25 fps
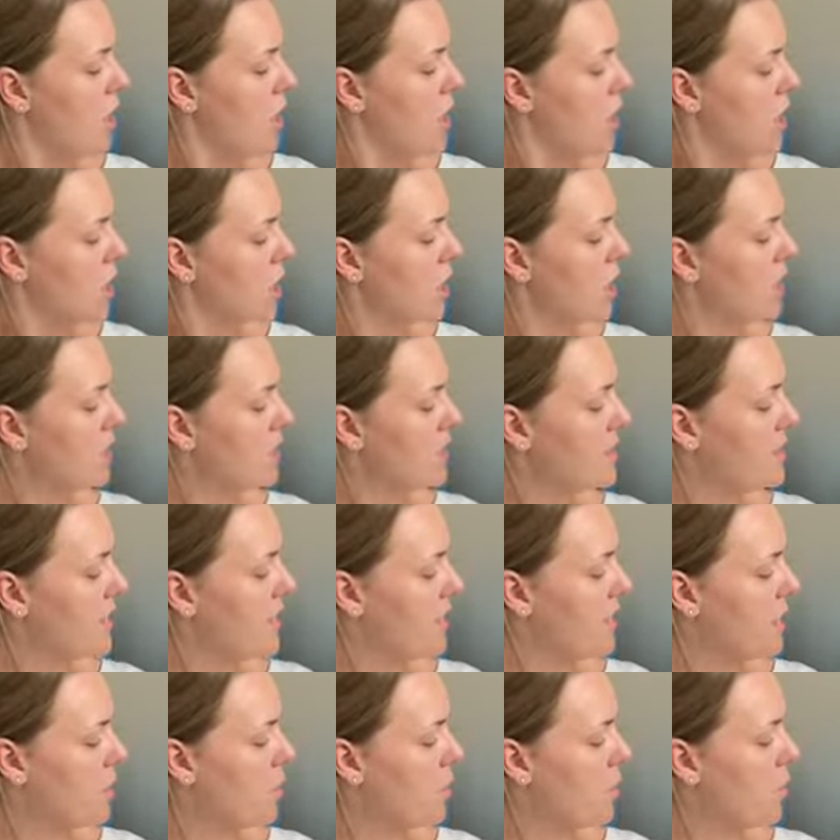
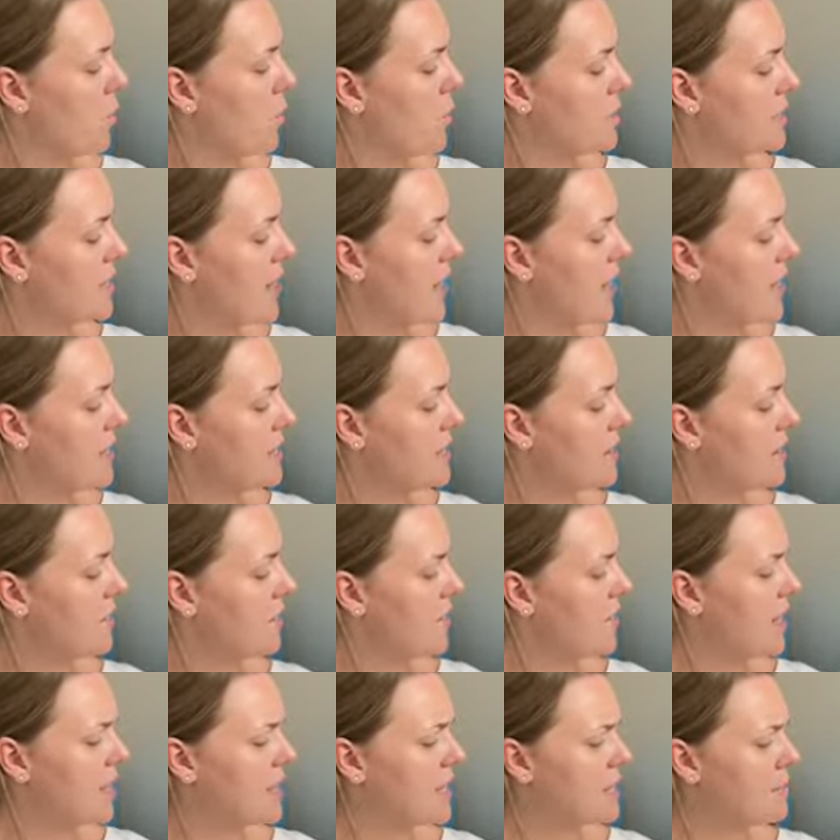Lucy knew what kinds of
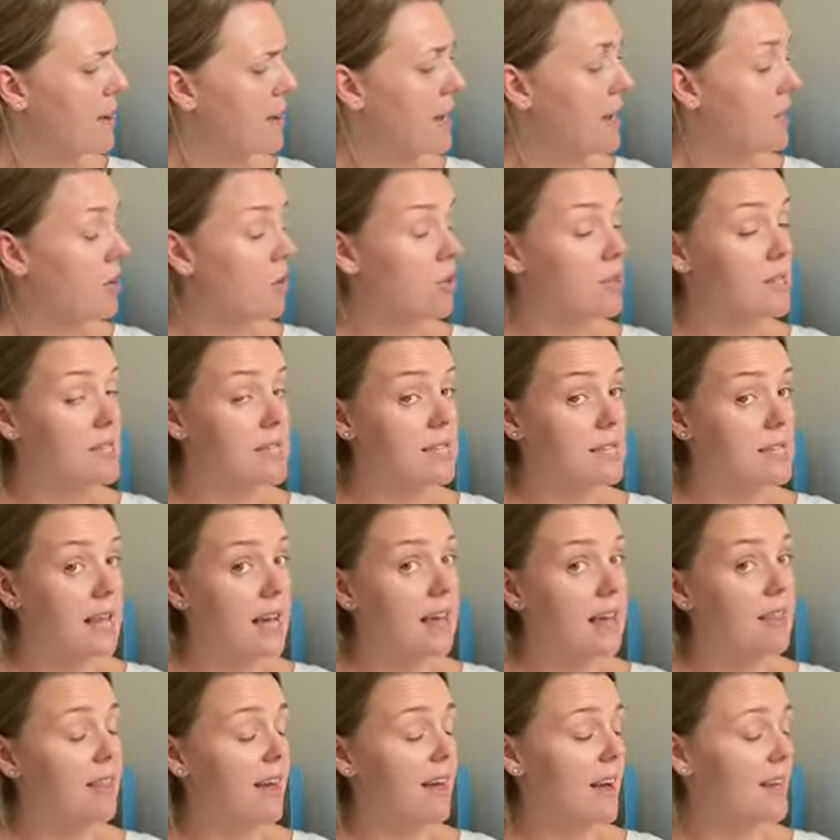things made noises
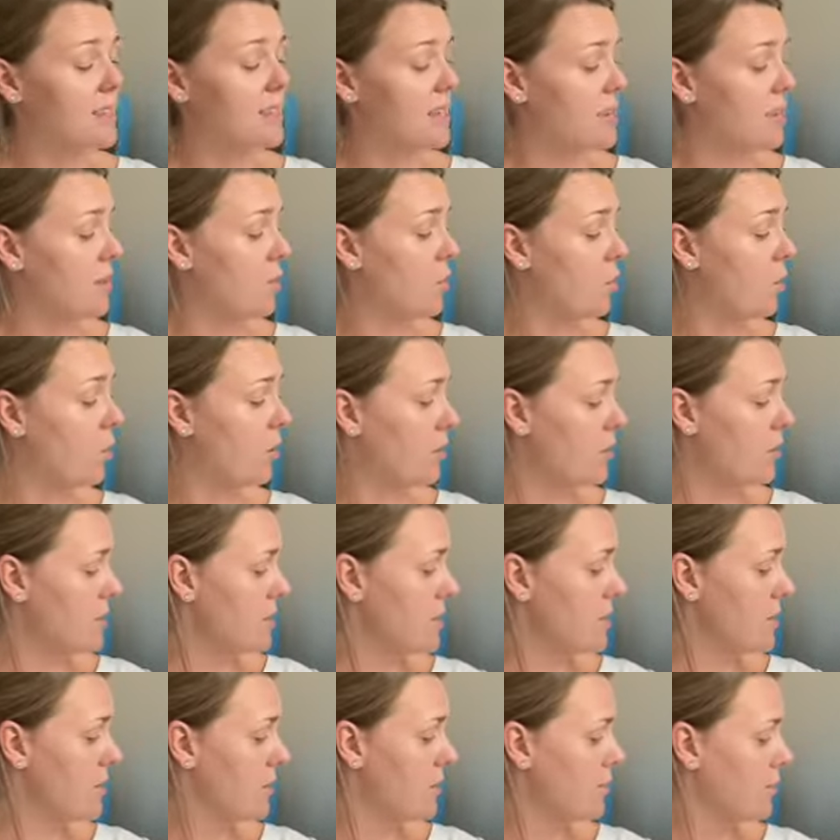like that in the walls